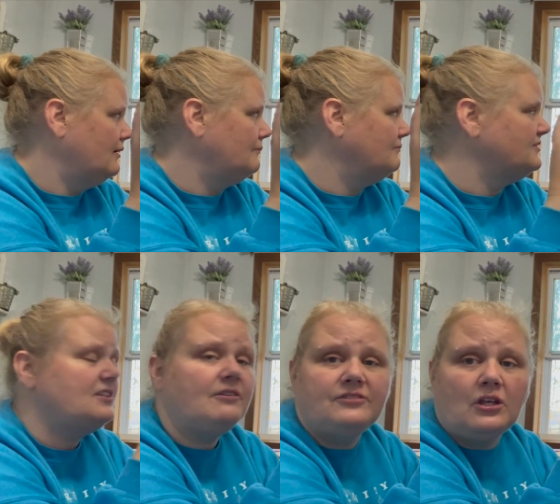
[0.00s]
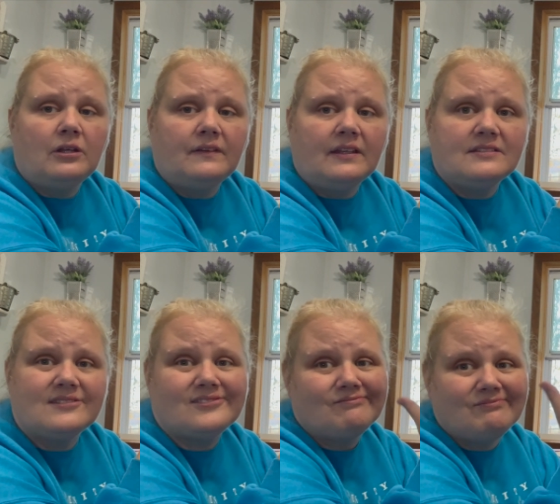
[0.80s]
stuff done
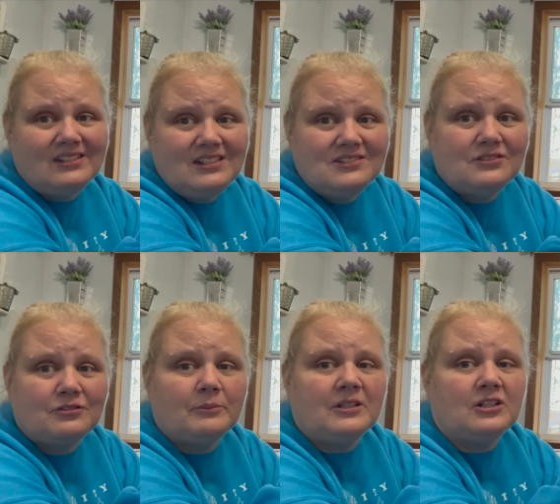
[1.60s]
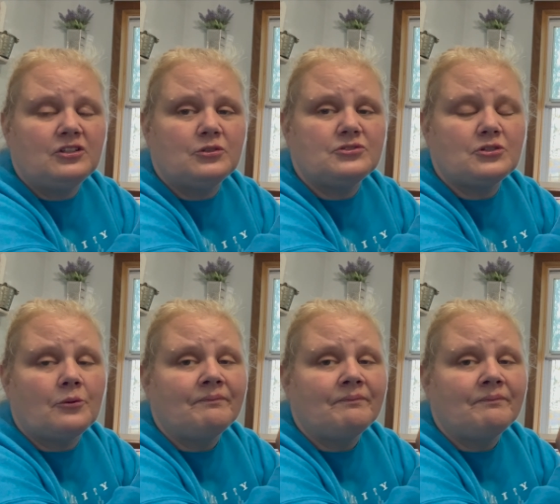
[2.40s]
that's easy for me to do. So